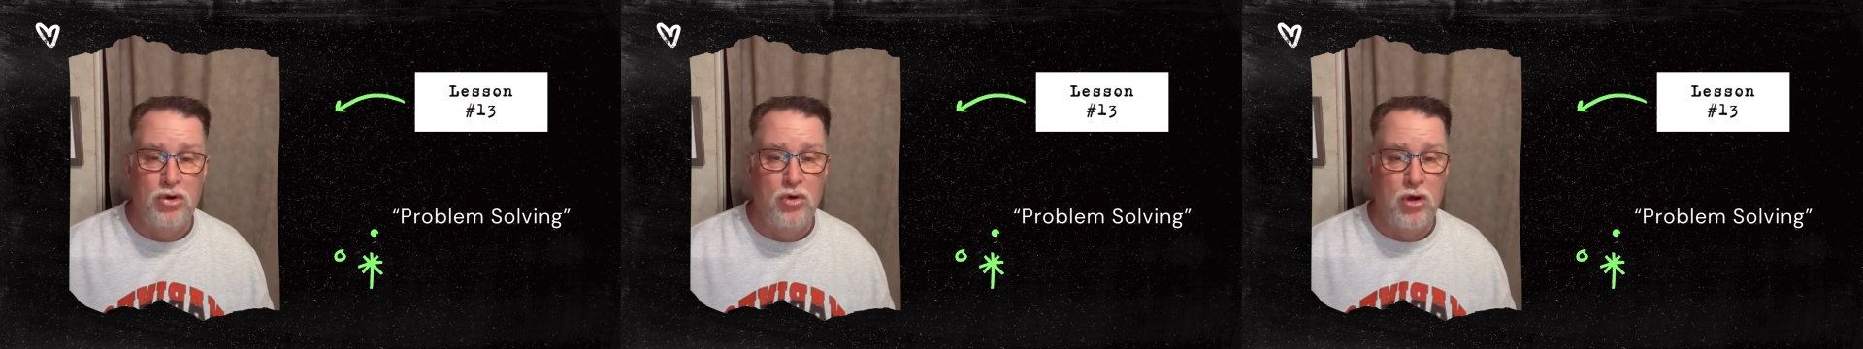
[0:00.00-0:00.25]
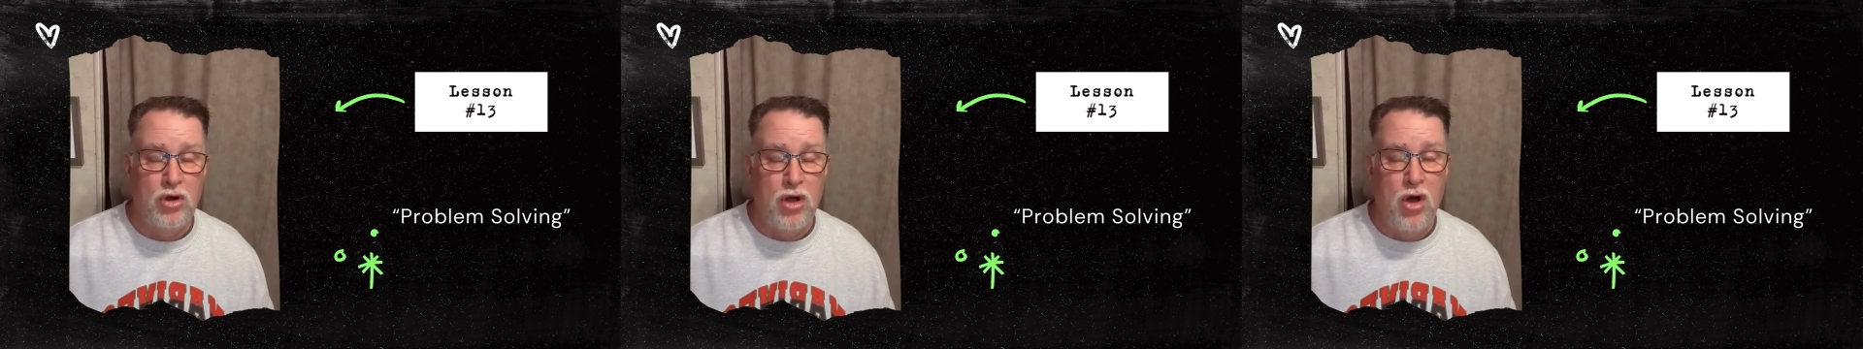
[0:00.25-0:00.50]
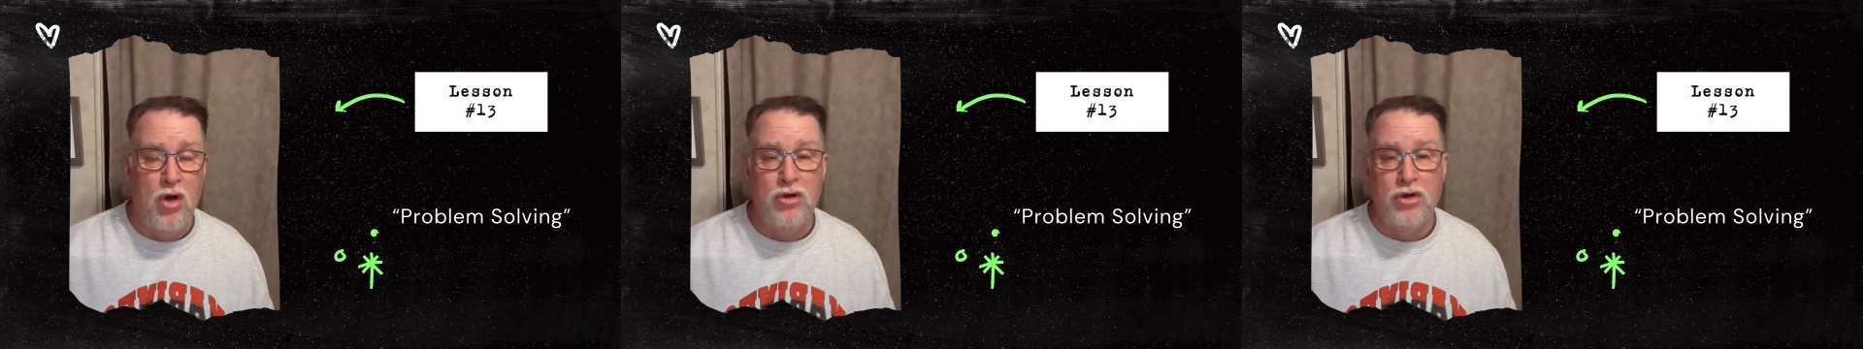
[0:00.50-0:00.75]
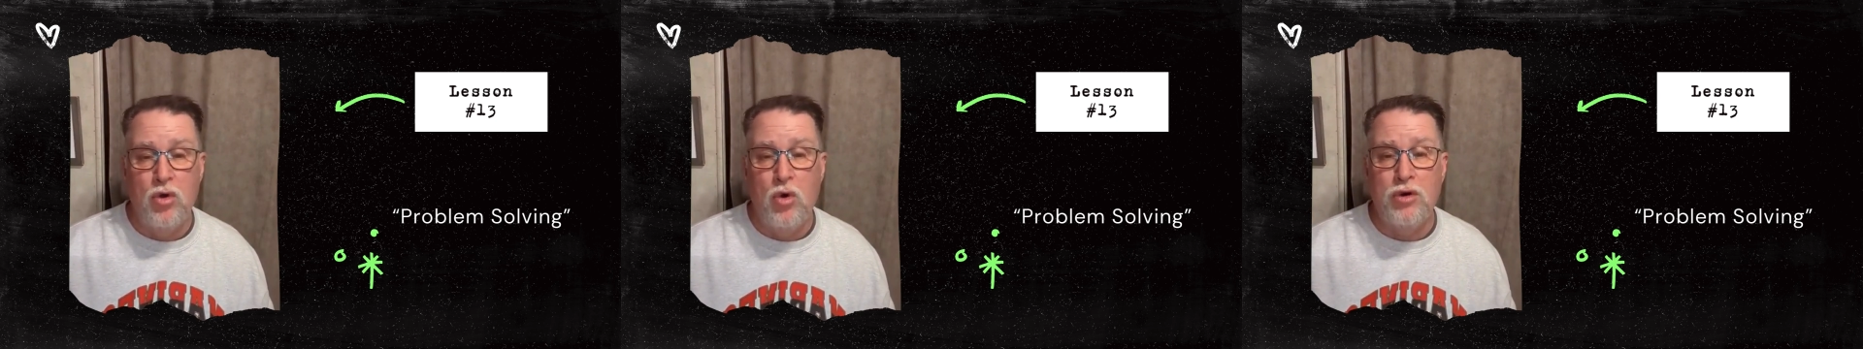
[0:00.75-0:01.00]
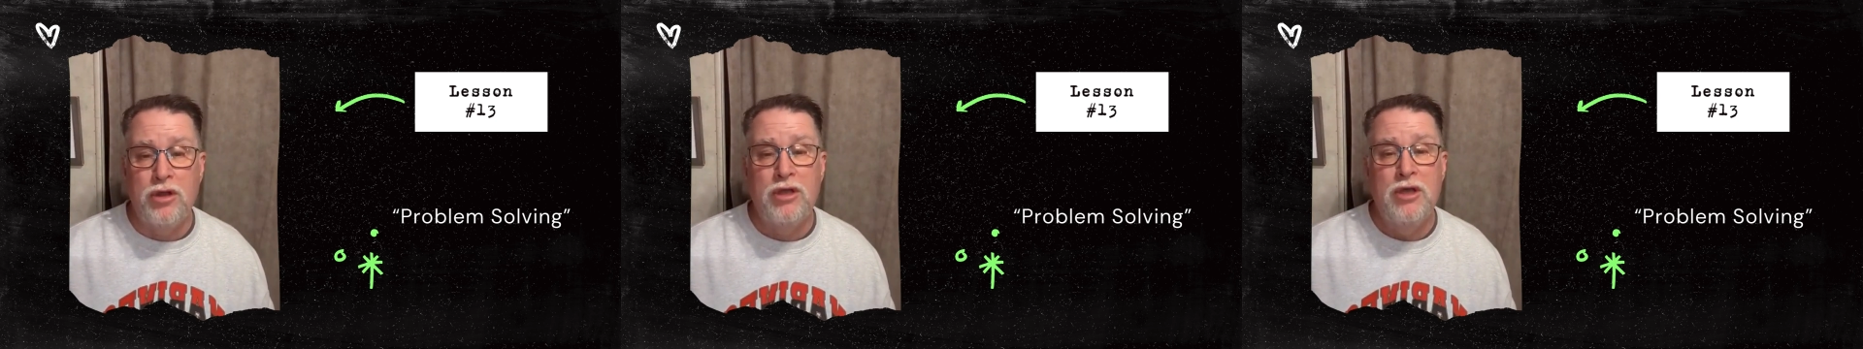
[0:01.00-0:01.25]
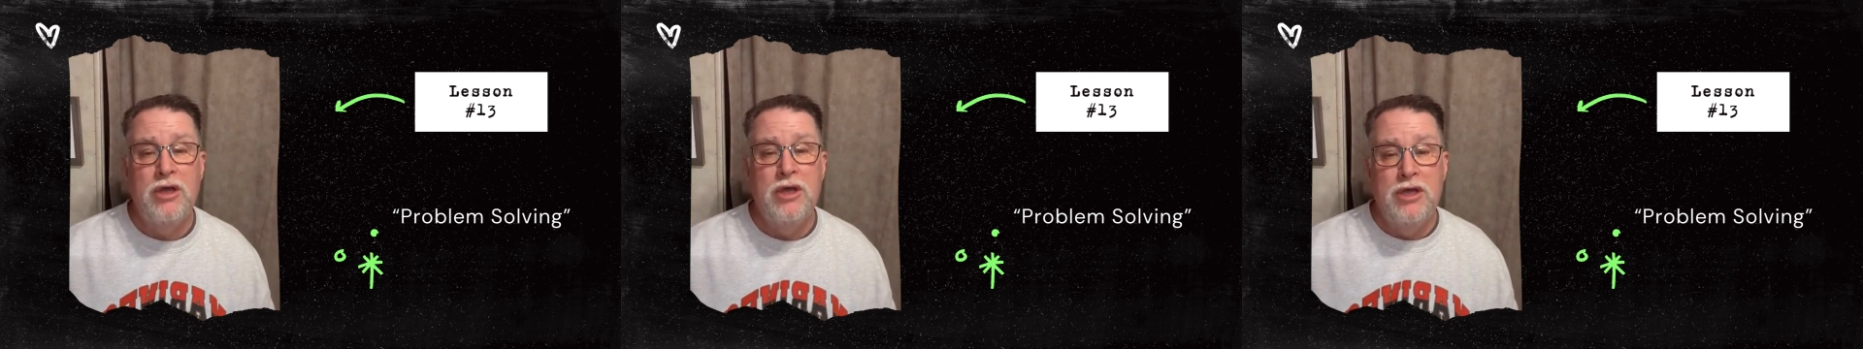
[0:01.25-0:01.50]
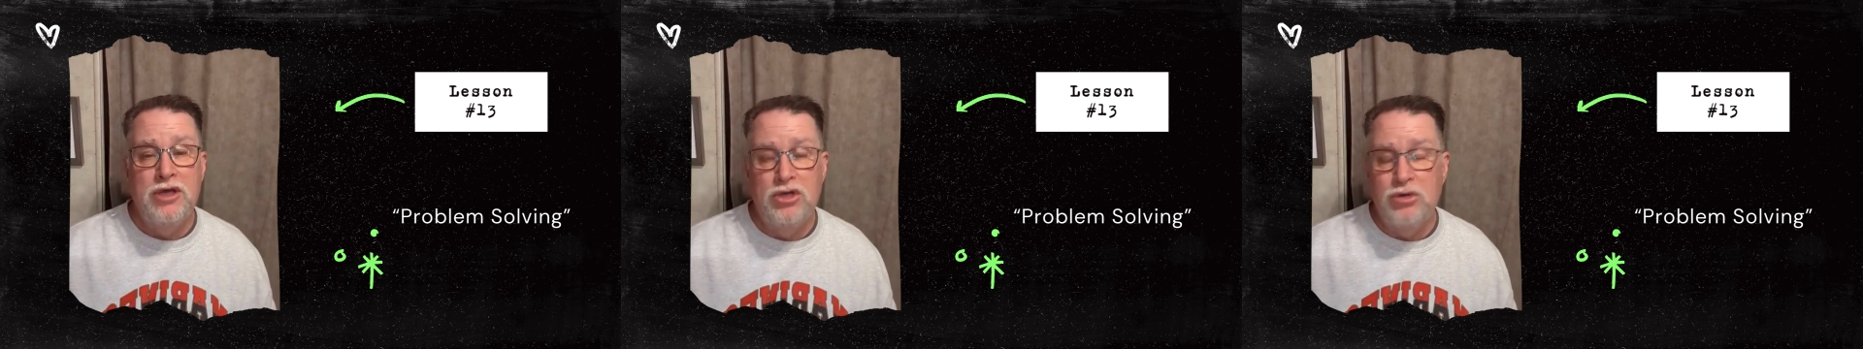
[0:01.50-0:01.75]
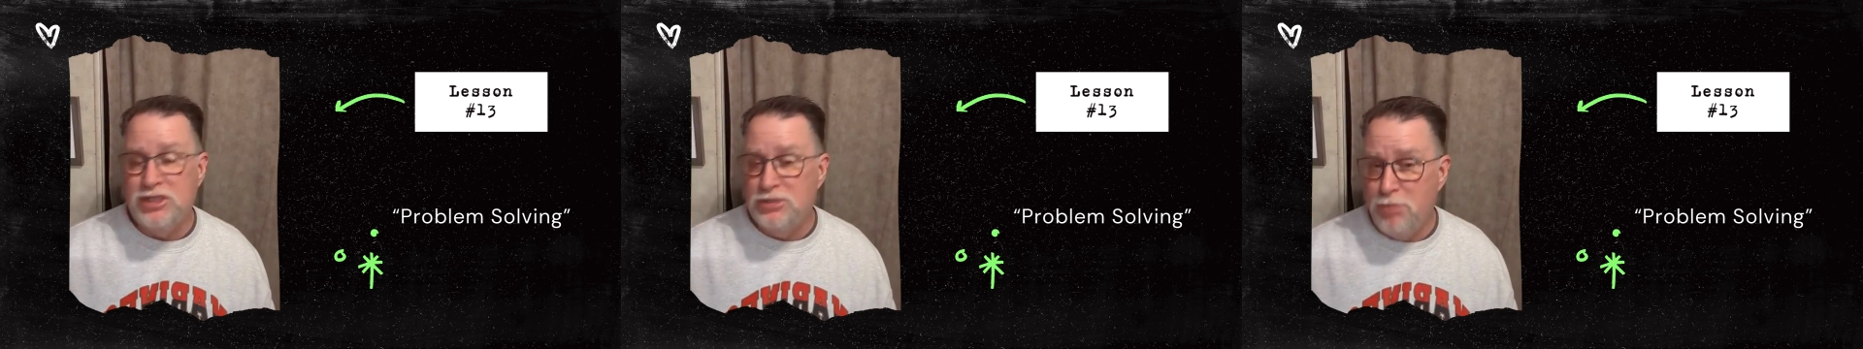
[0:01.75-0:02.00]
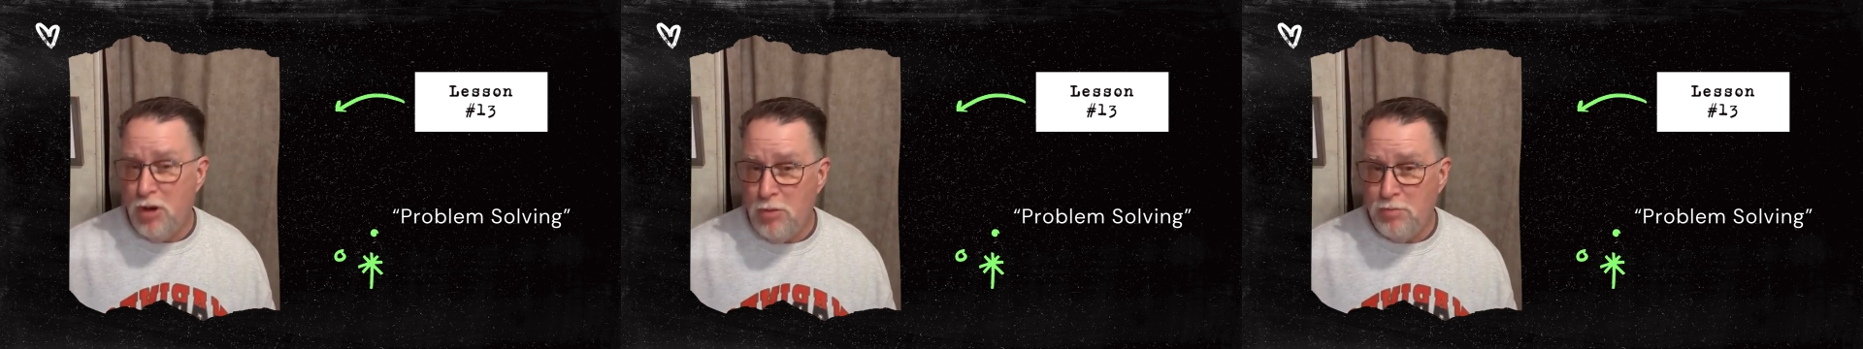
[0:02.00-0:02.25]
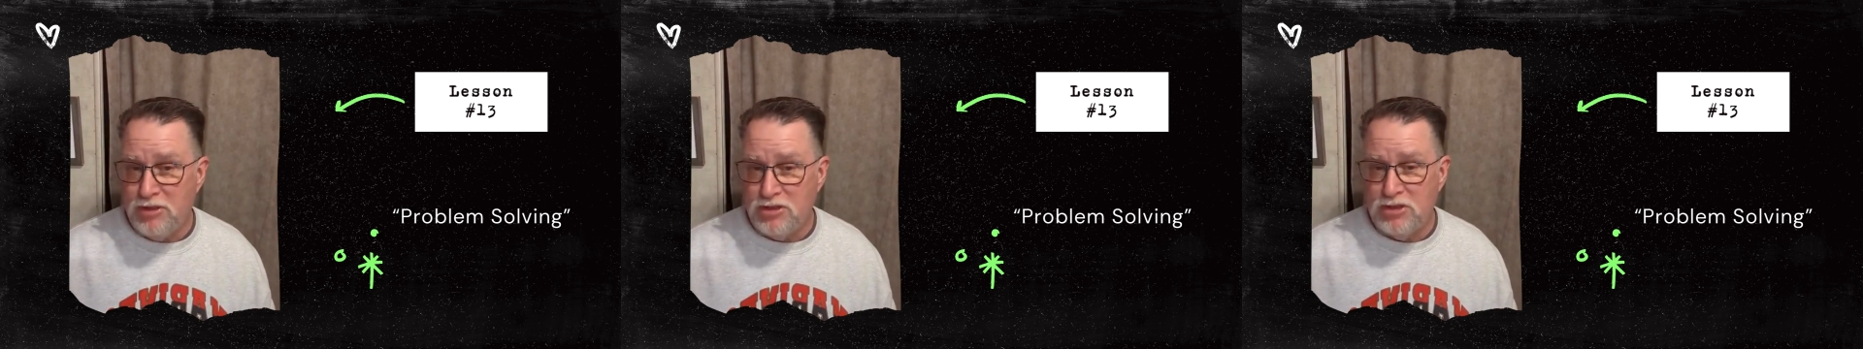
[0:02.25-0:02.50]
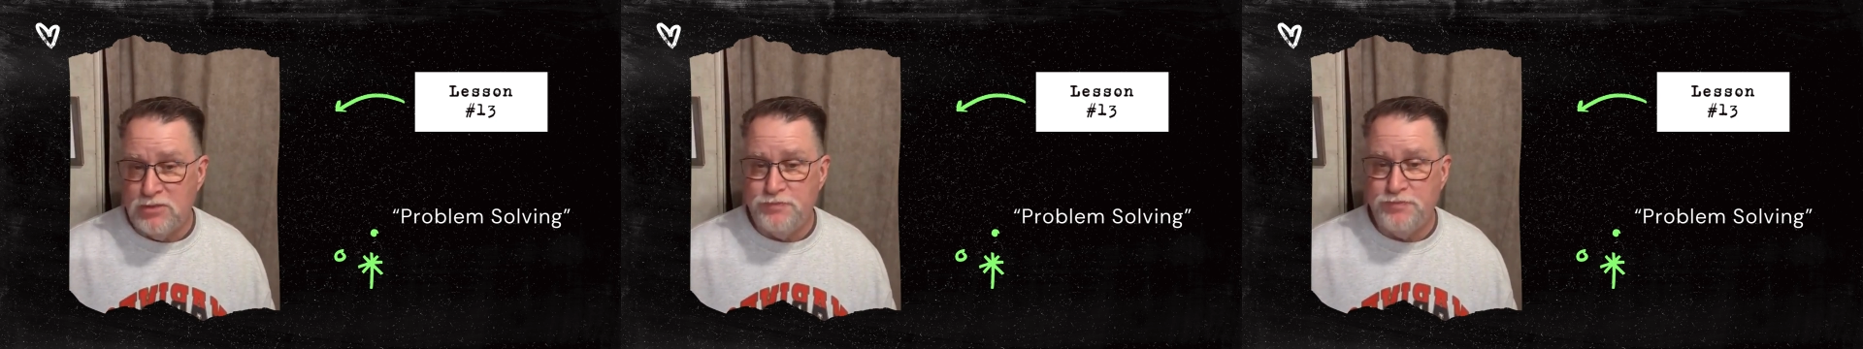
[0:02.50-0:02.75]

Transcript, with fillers: who are called according to his purpose.